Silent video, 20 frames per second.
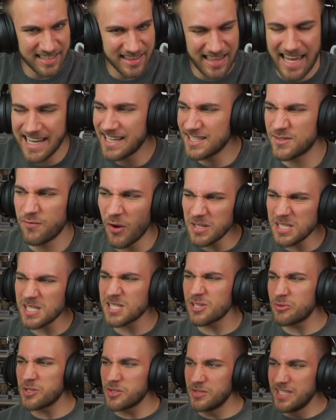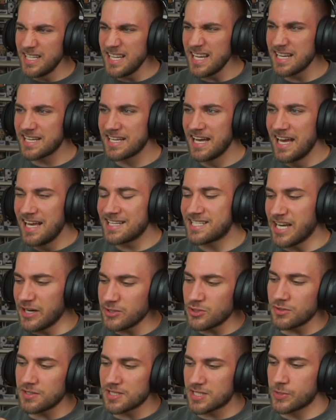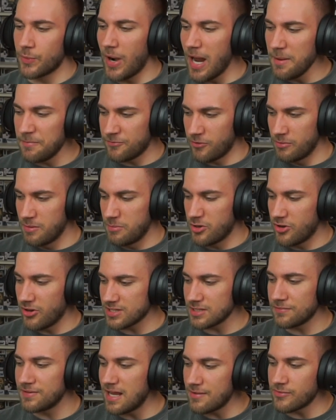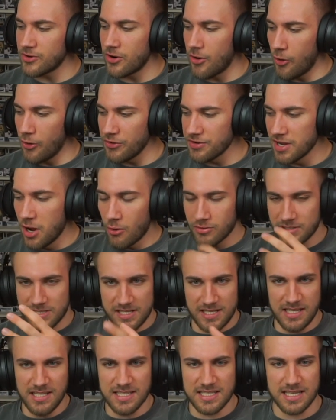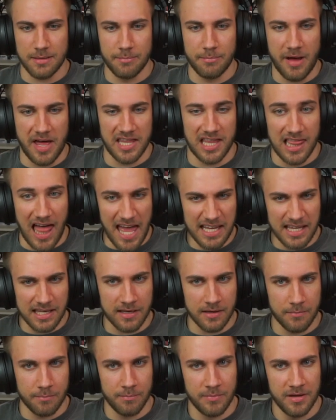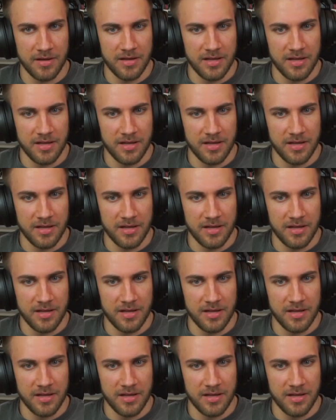Like, his voice is so unique. It's hard to describe for me because I've never heard or seen somebody like him.